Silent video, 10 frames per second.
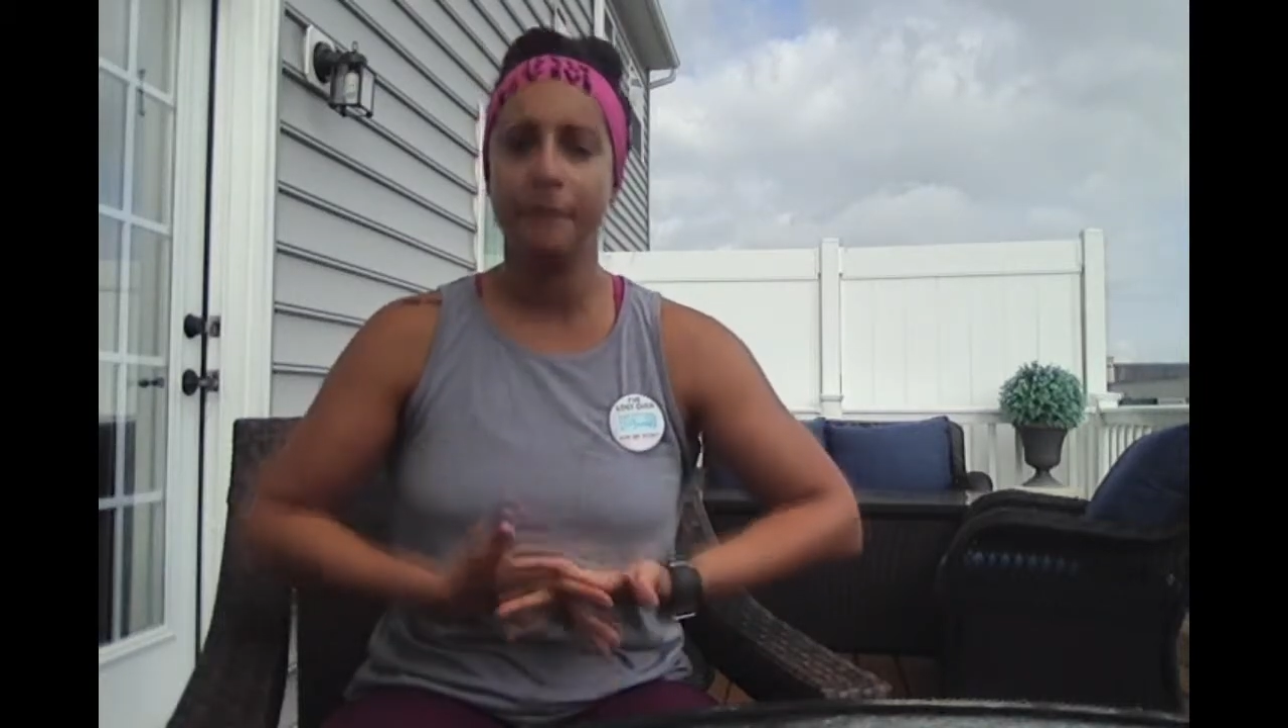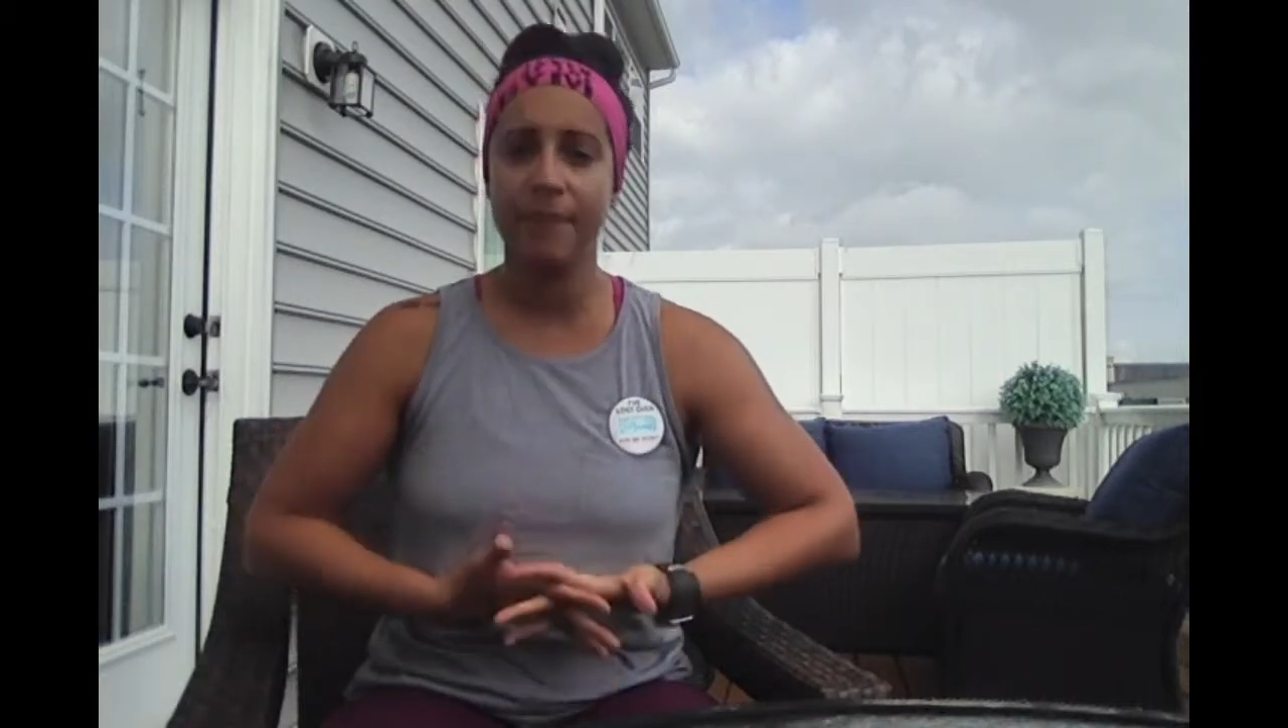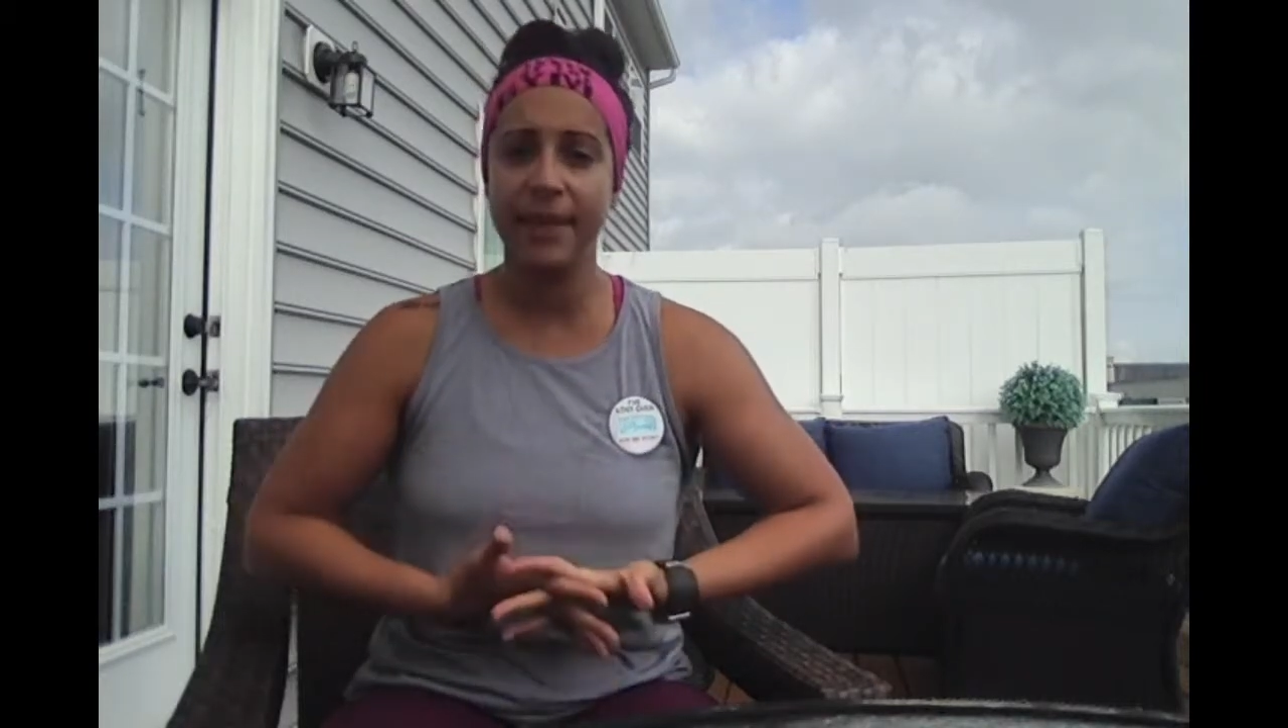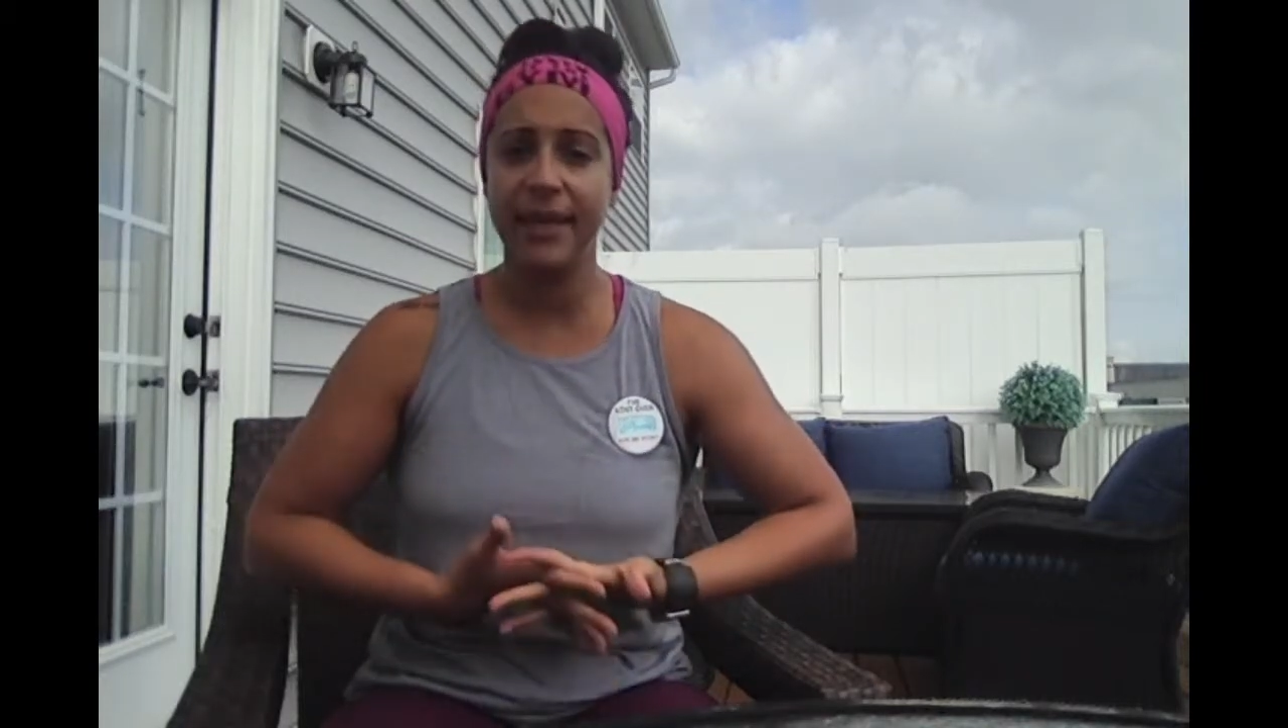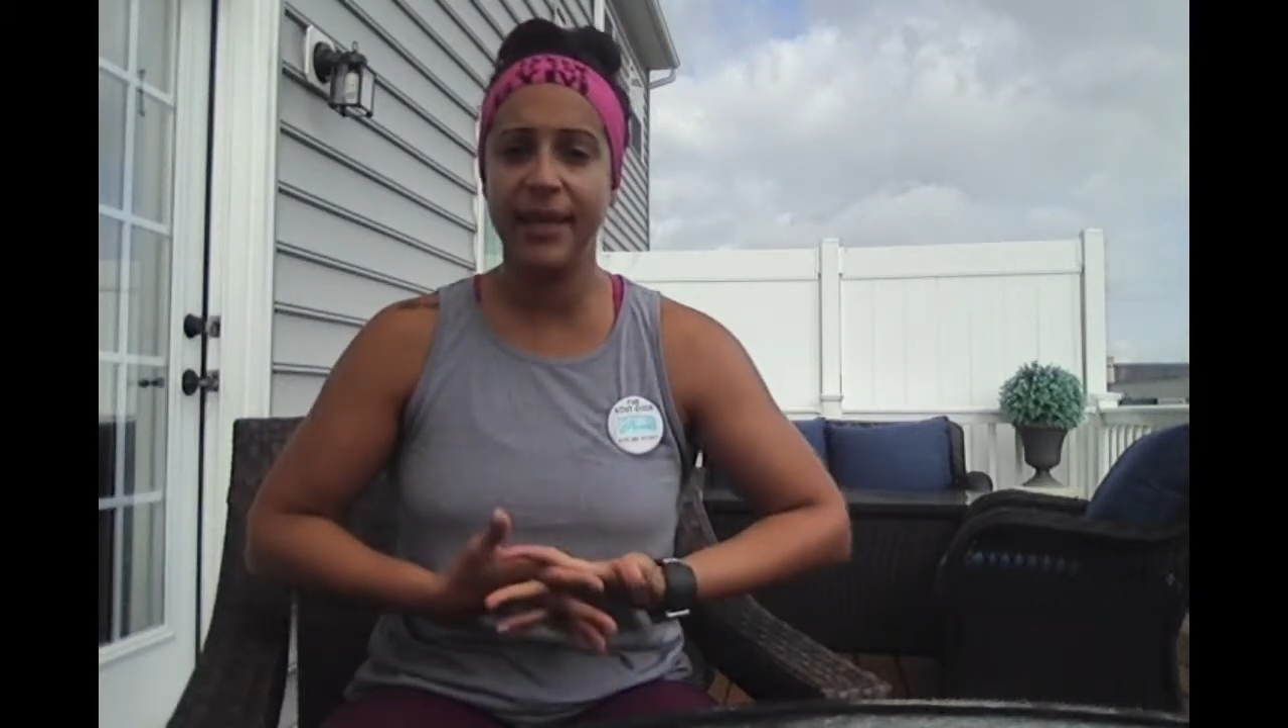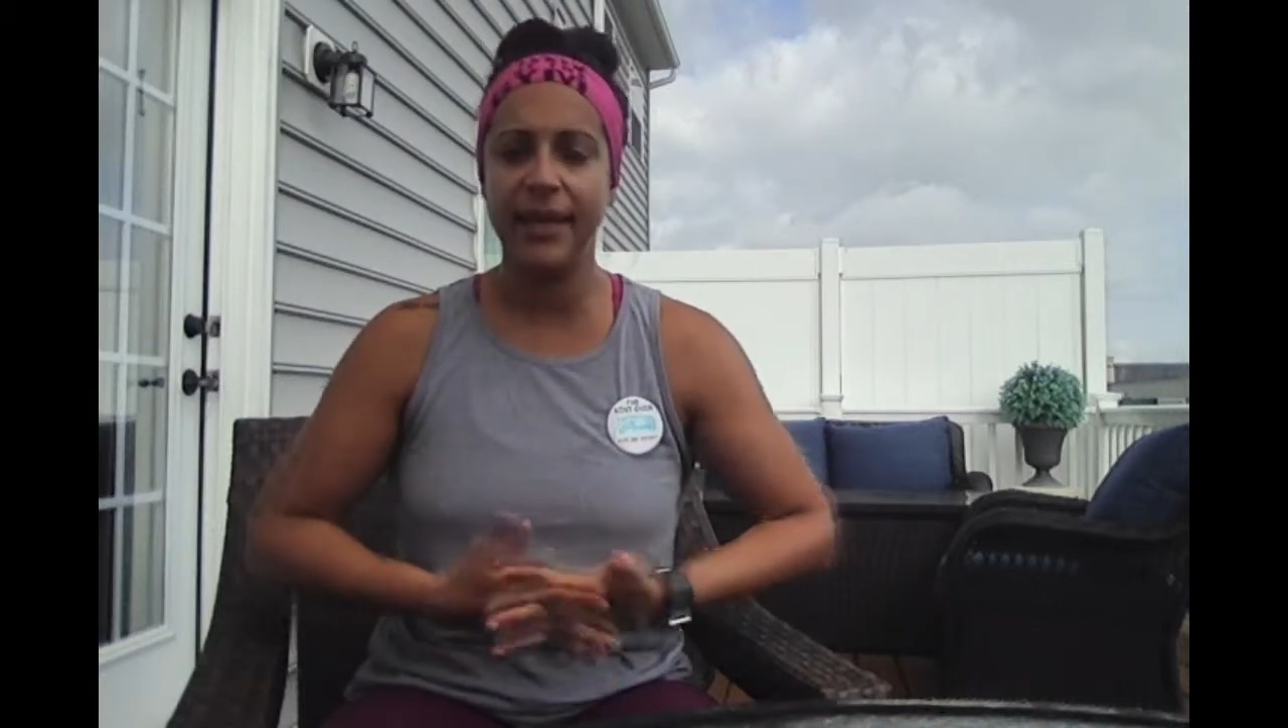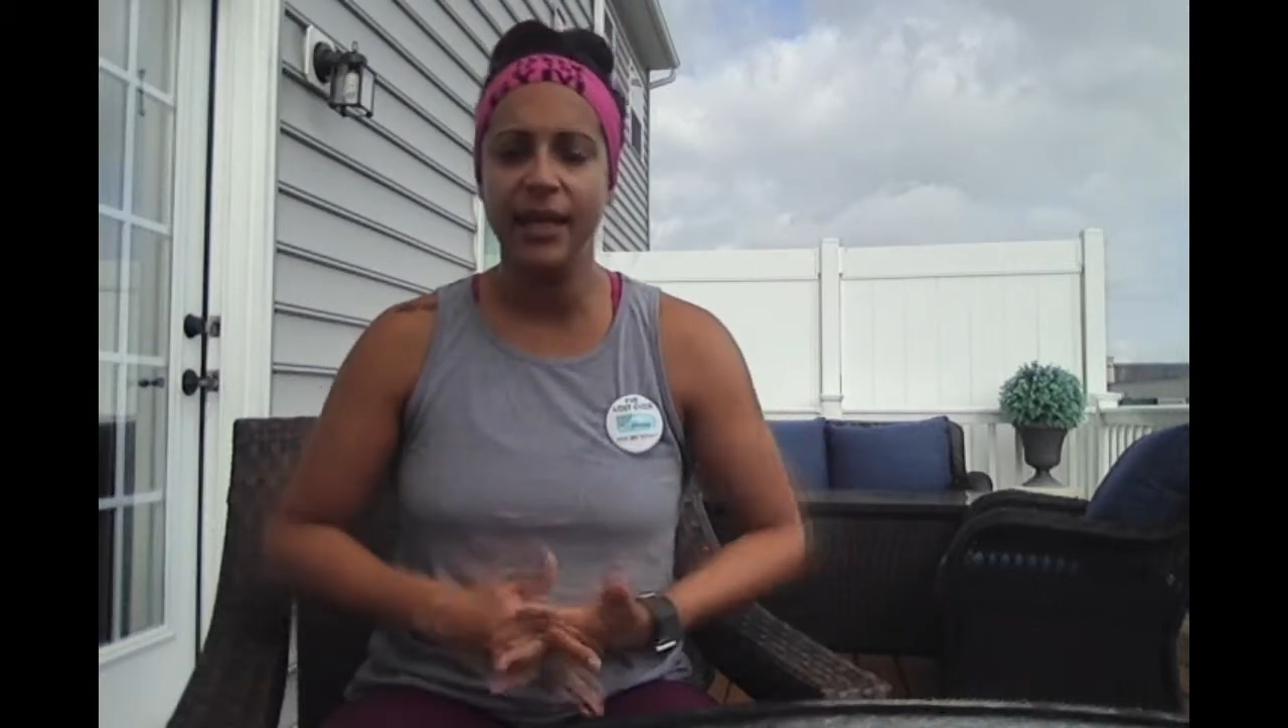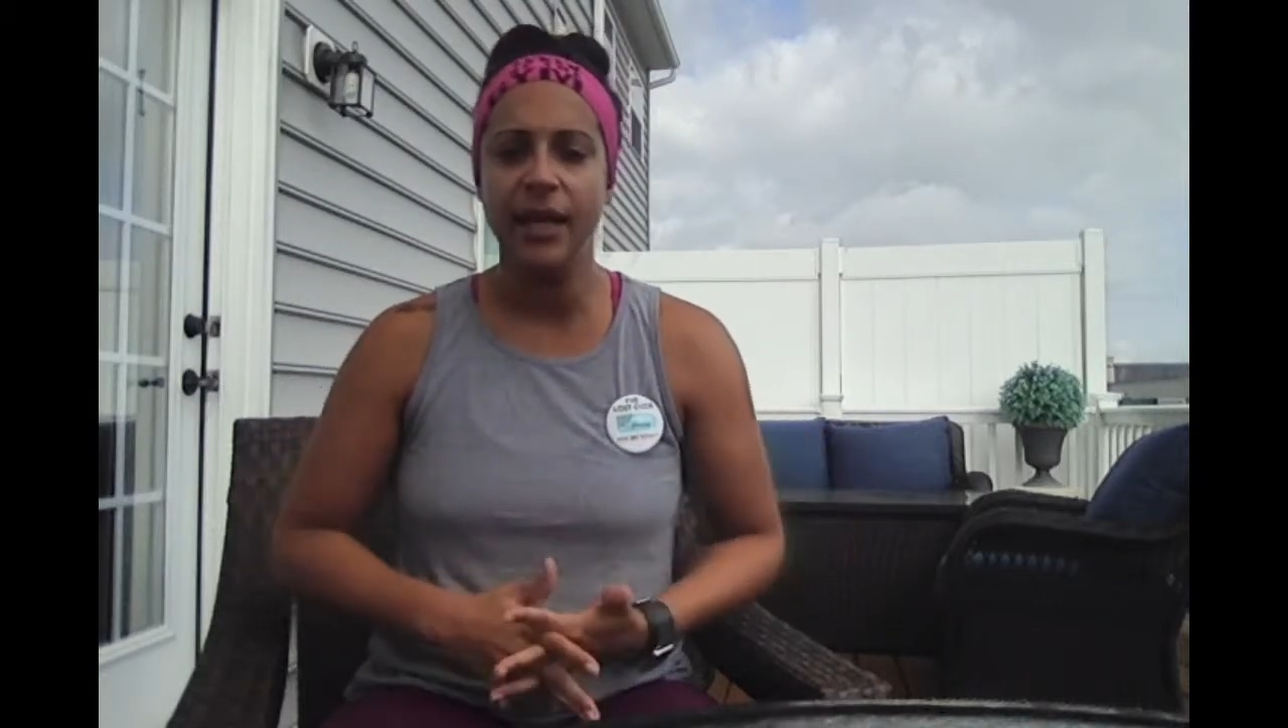me,